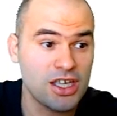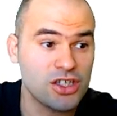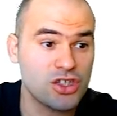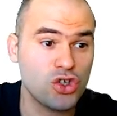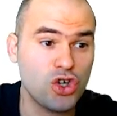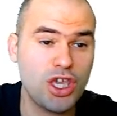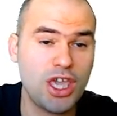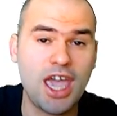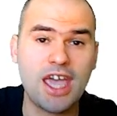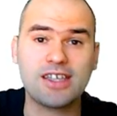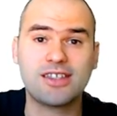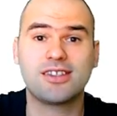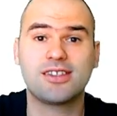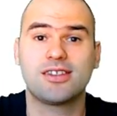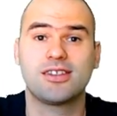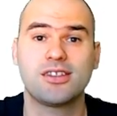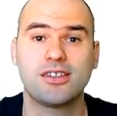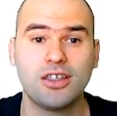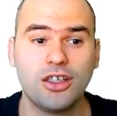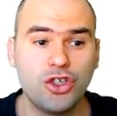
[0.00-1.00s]
So
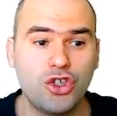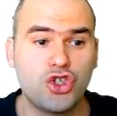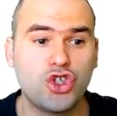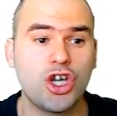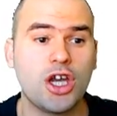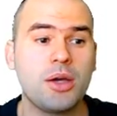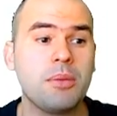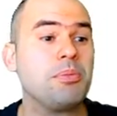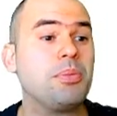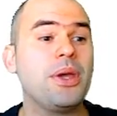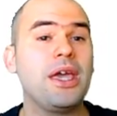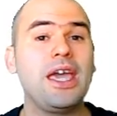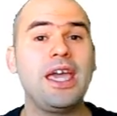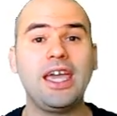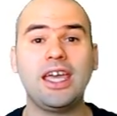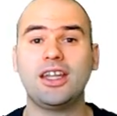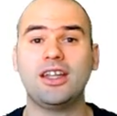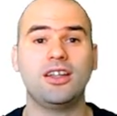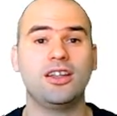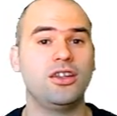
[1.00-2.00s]
yes, jump
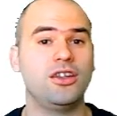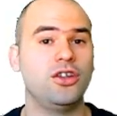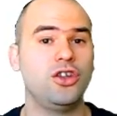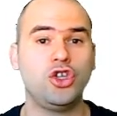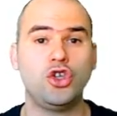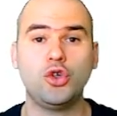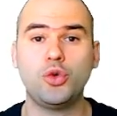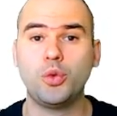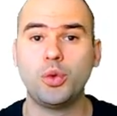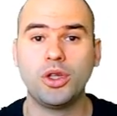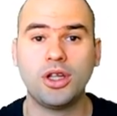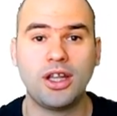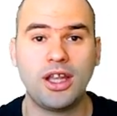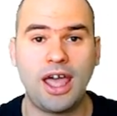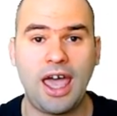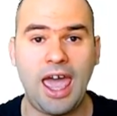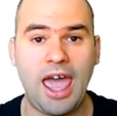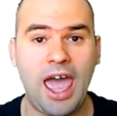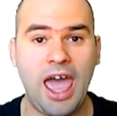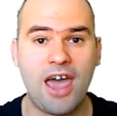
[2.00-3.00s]
in. You will
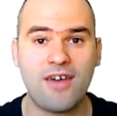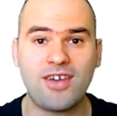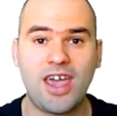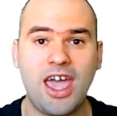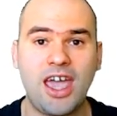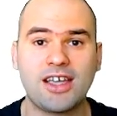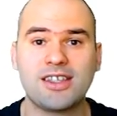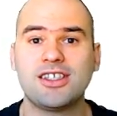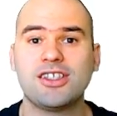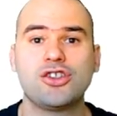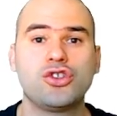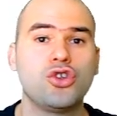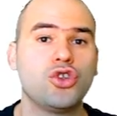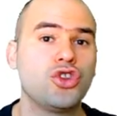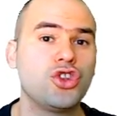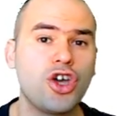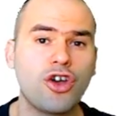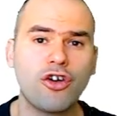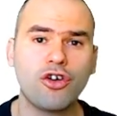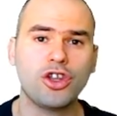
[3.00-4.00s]
have access to
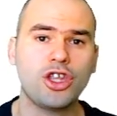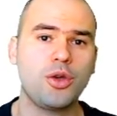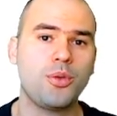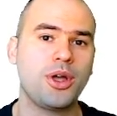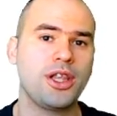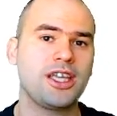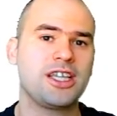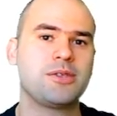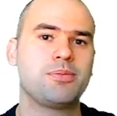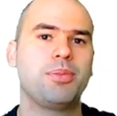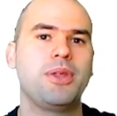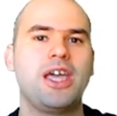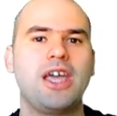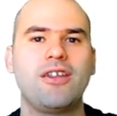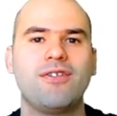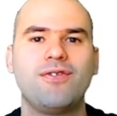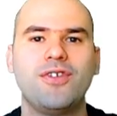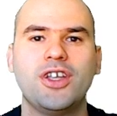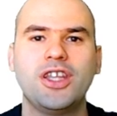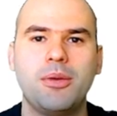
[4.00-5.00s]
thoroughly
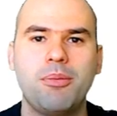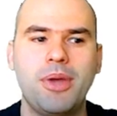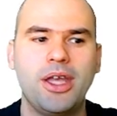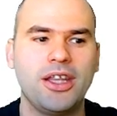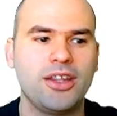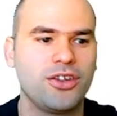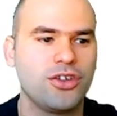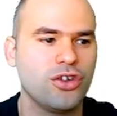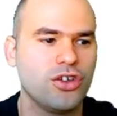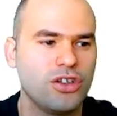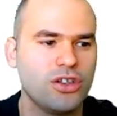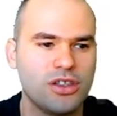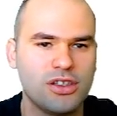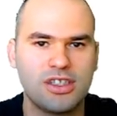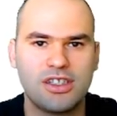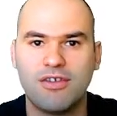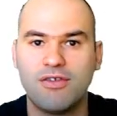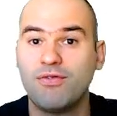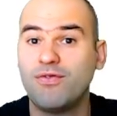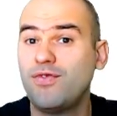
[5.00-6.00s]
well-explained
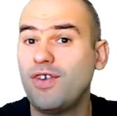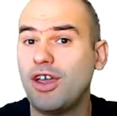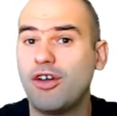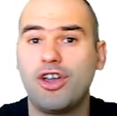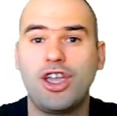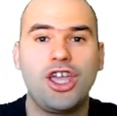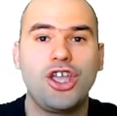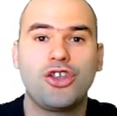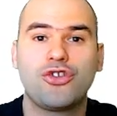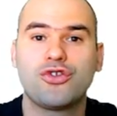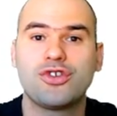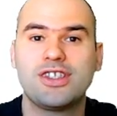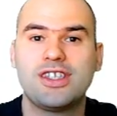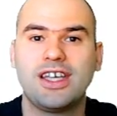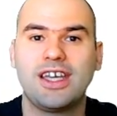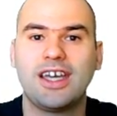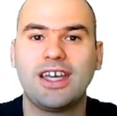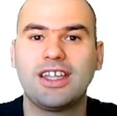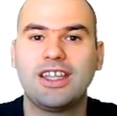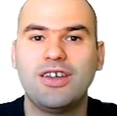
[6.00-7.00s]
fundamentals, very
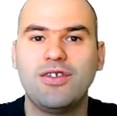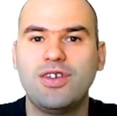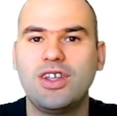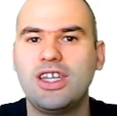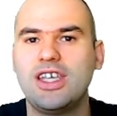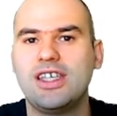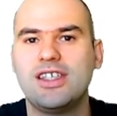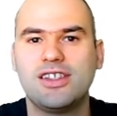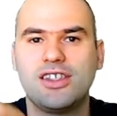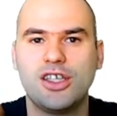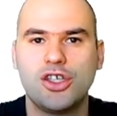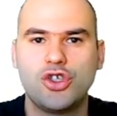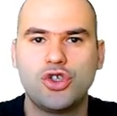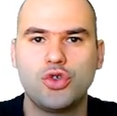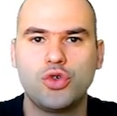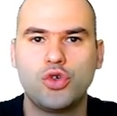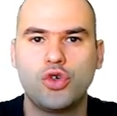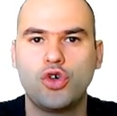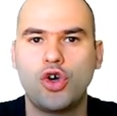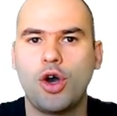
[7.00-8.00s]
interesting activities that
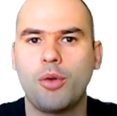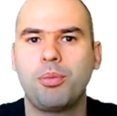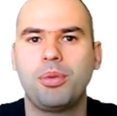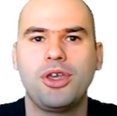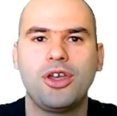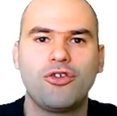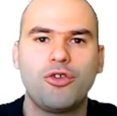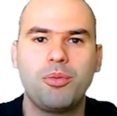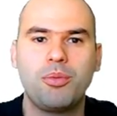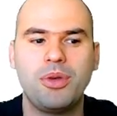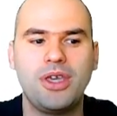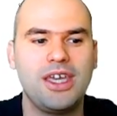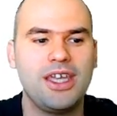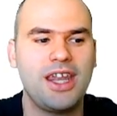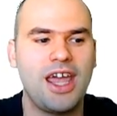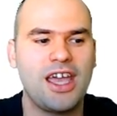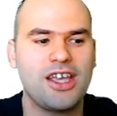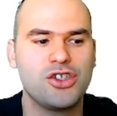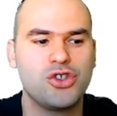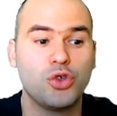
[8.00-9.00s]
you copy and
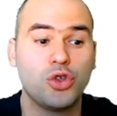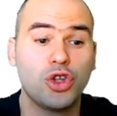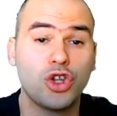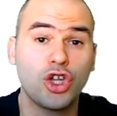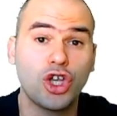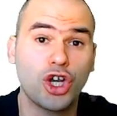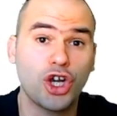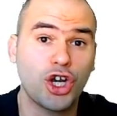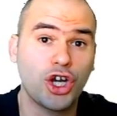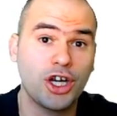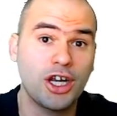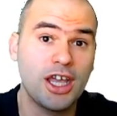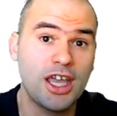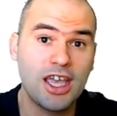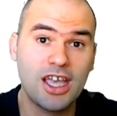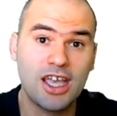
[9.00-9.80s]
repeat as you learn,